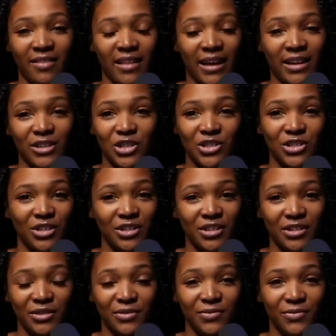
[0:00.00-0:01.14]
Like, she shouldn't
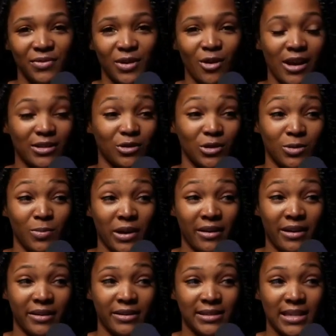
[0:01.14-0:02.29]
have crossed those
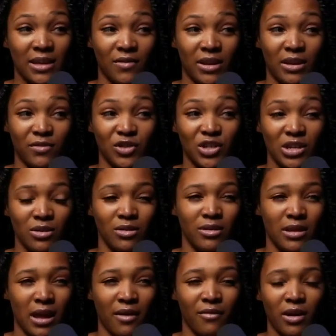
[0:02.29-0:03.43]
barriers, even if she
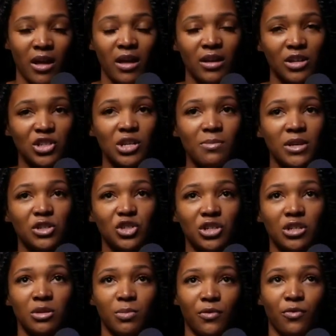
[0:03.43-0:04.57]
never... Because she
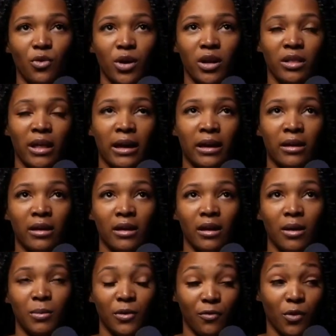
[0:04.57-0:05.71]
mentioned before
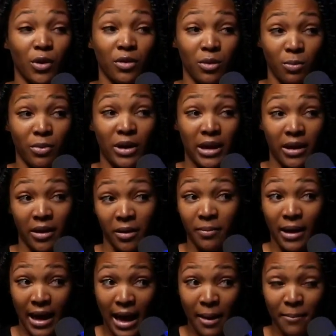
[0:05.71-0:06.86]
the breakup
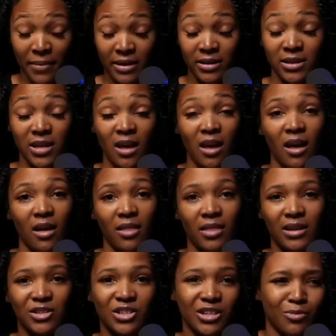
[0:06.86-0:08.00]
happened,
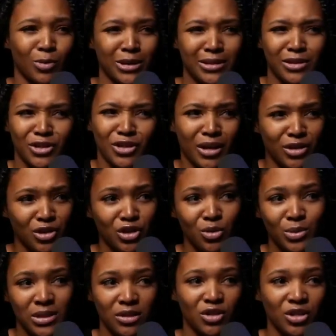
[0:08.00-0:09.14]
that she was
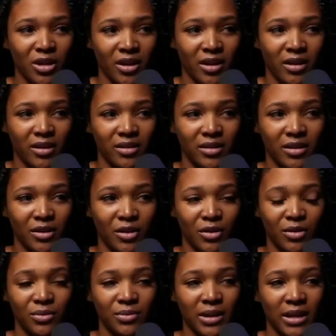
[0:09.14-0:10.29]
unsure,
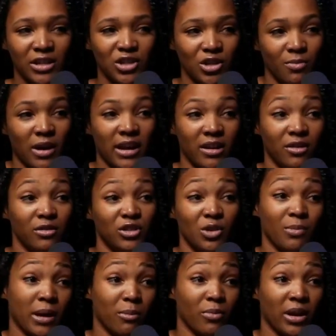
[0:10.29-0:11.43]
like she
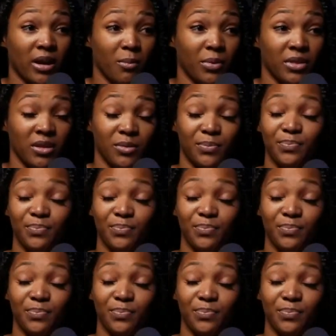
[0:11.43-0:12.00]
might break up with him.